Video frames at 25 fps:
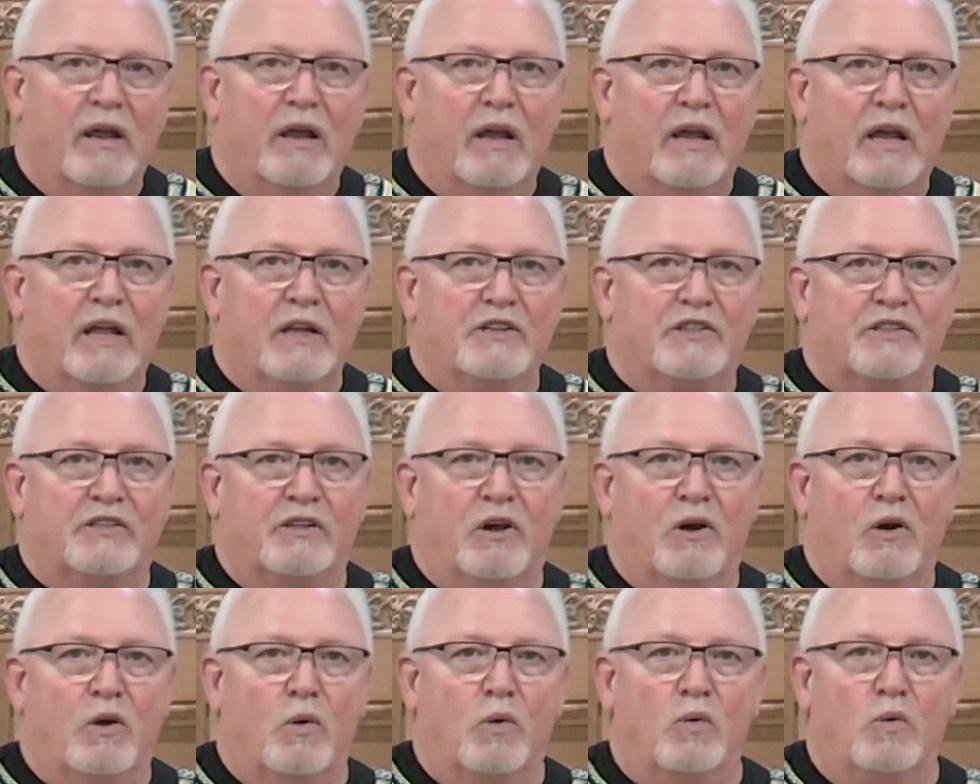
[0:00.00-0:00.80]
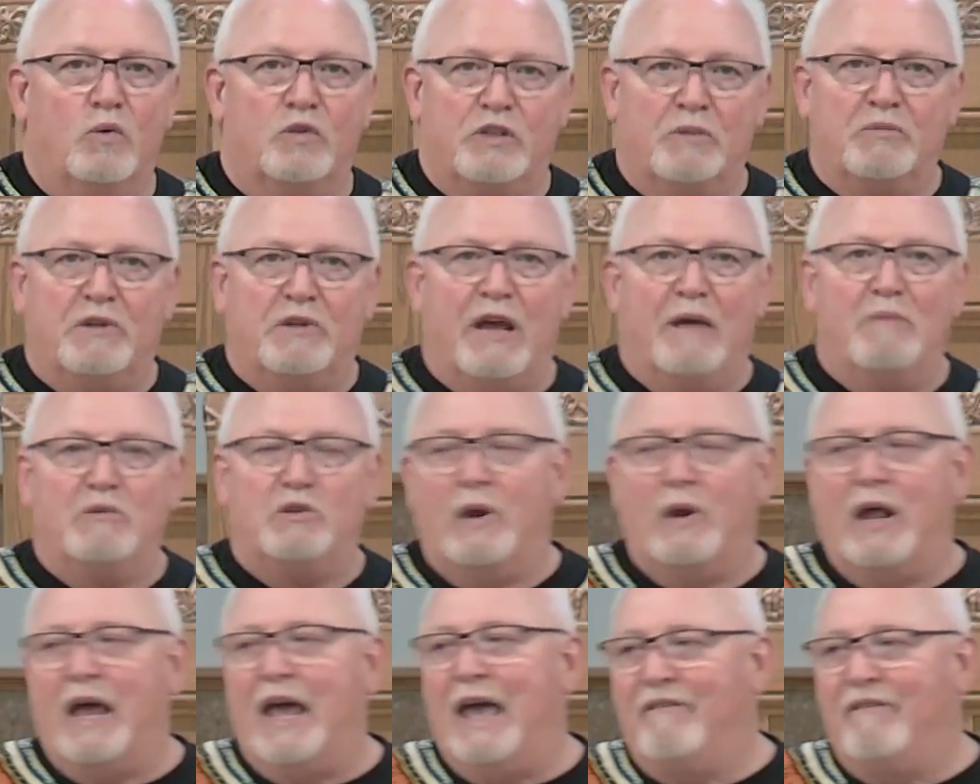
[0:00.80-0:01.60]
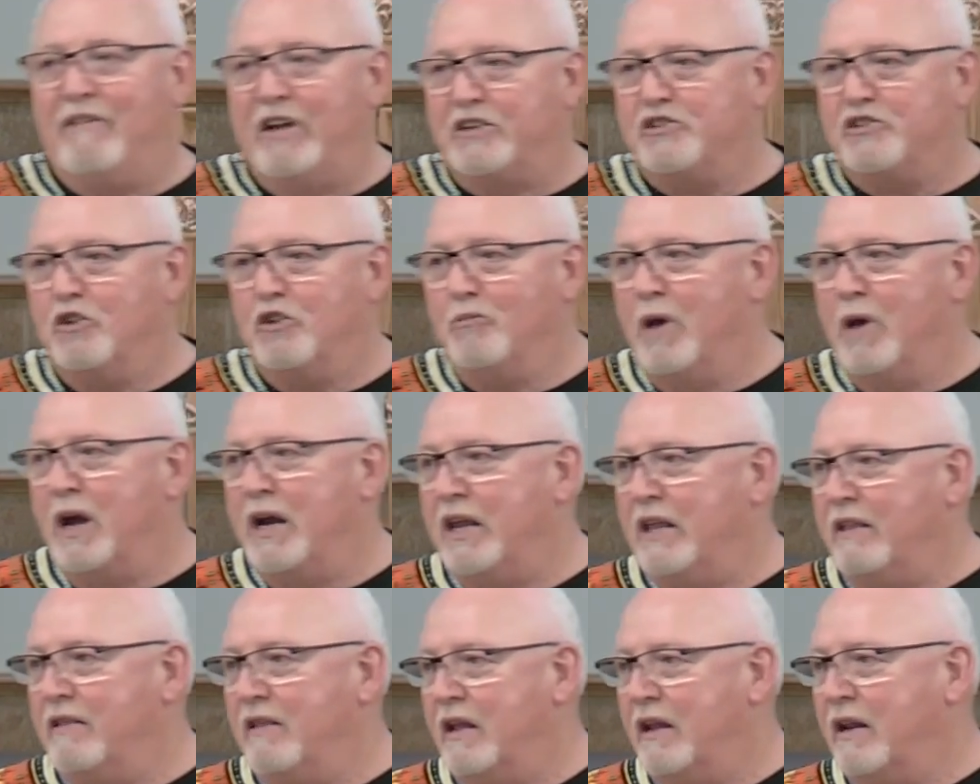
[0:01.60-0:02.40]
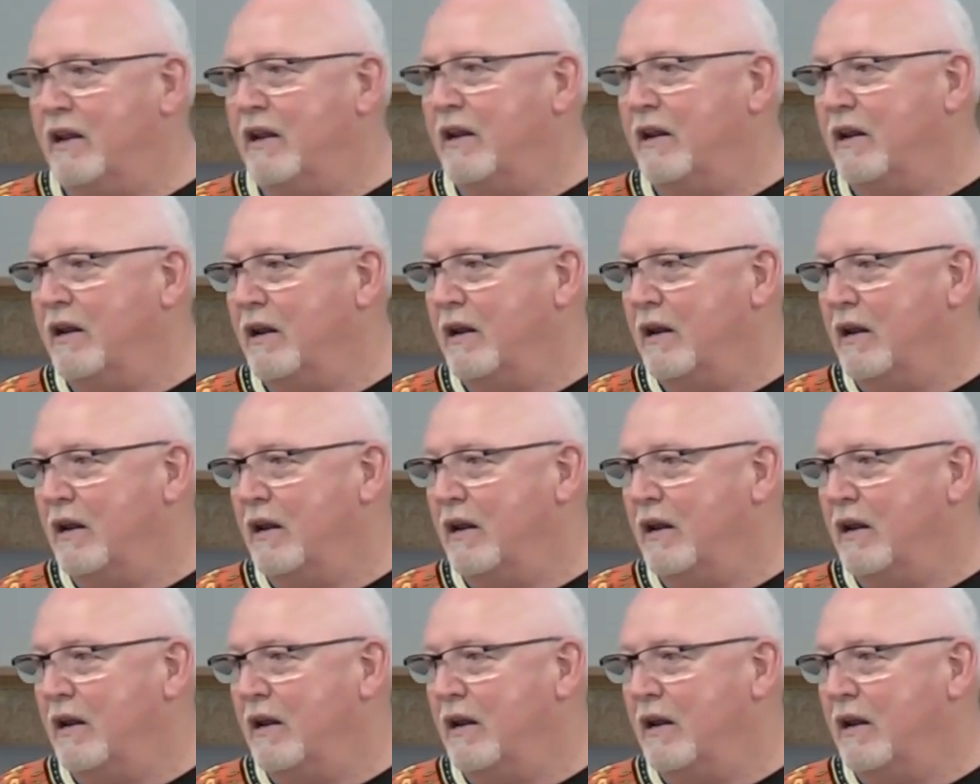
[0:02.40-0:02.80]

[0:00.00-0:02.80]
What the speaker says: And so sometimes when I have extra money, then,